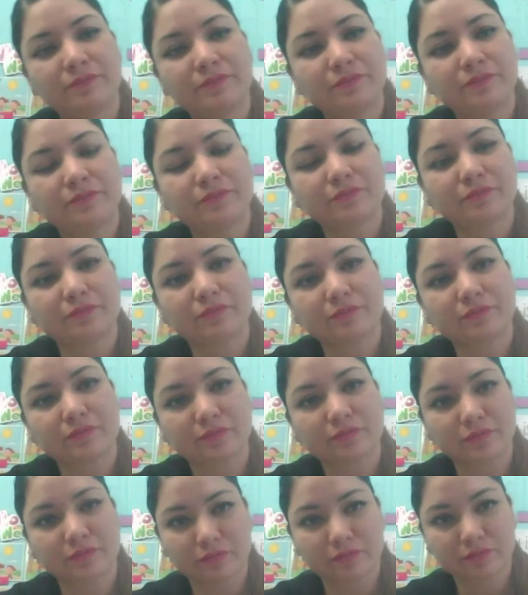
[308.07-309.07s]

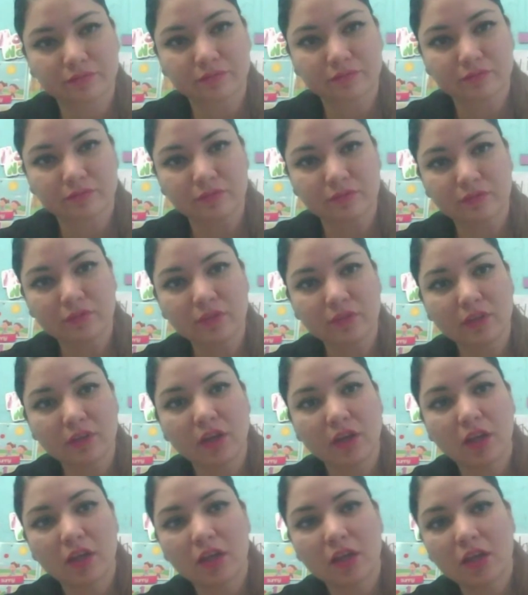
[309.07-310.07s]

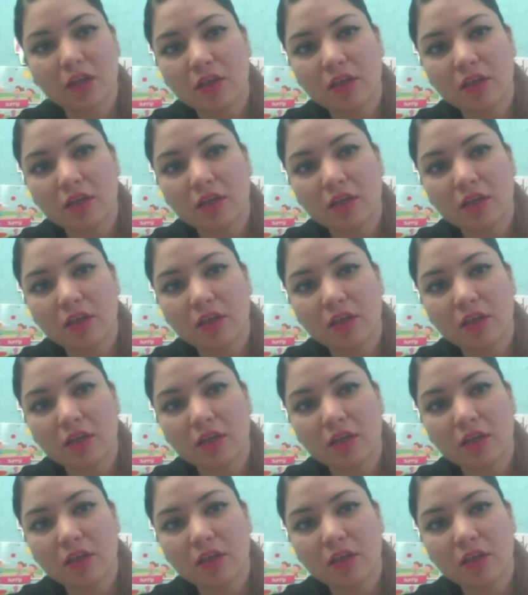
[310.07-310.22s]
(silence)